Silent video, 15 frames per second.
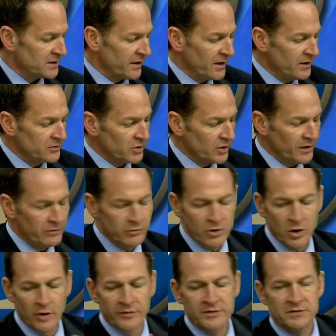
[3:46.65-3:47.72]
Now, they
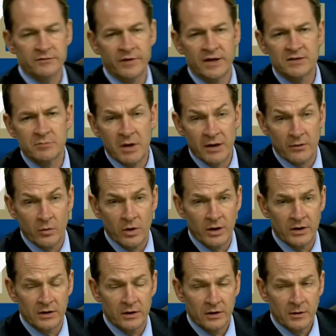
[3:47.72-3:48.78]
recalled this device, by the
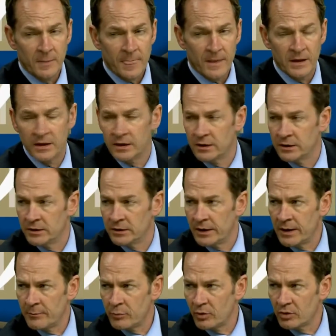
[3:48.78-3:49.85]
way, in
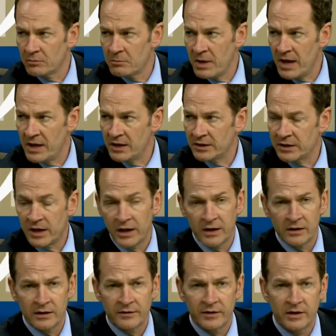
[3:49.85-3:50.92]
April or May in
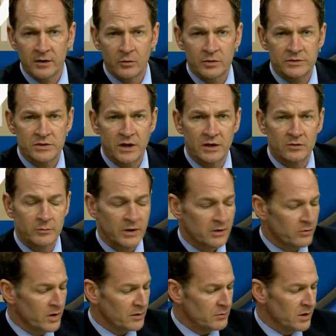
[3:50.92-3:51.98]
Canada, I think it was, Daniel may
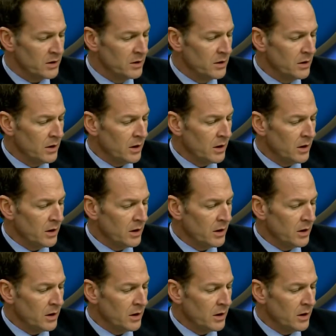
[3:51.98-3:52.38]
correct me.